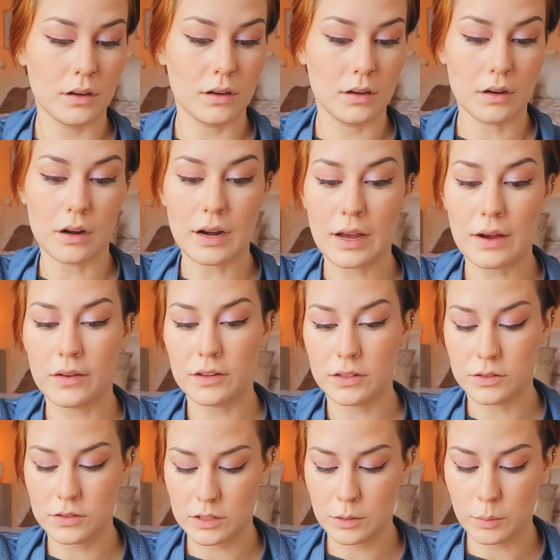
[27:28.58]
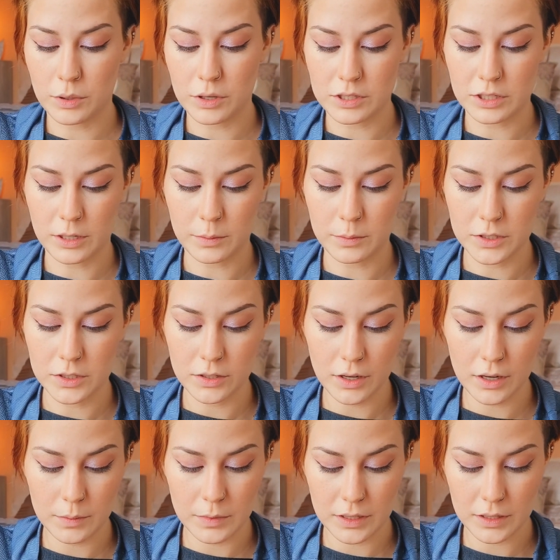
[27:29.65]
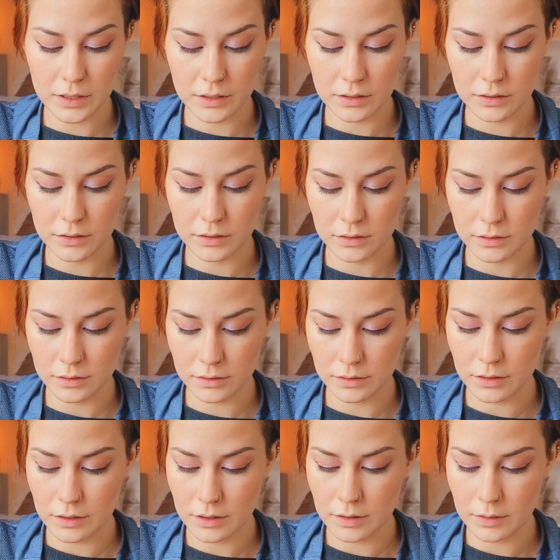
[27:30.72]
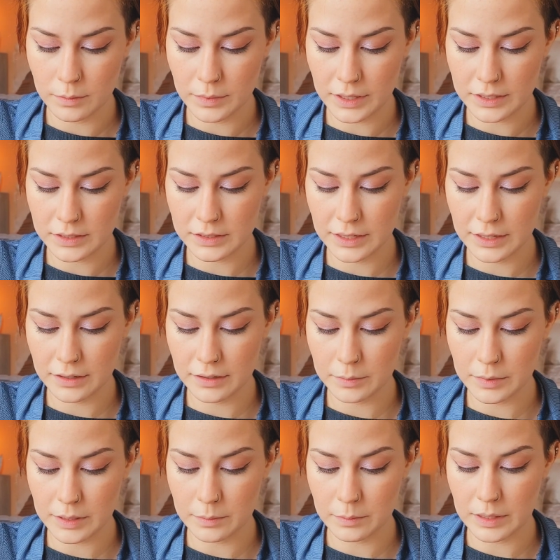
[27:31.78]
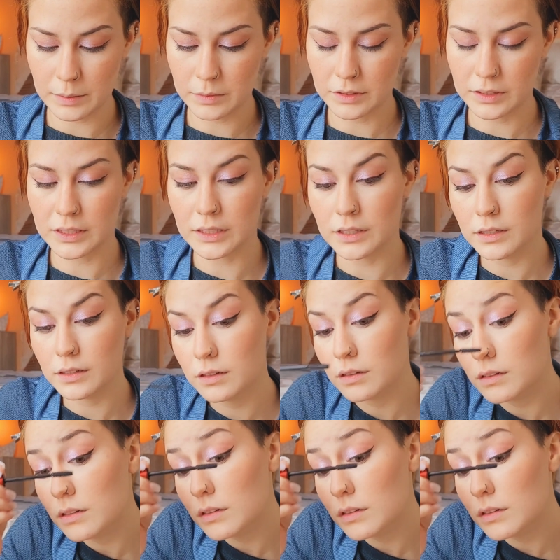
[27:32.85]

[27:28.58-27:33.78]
Now I'll use the Push Up Drama mascara by Maybelline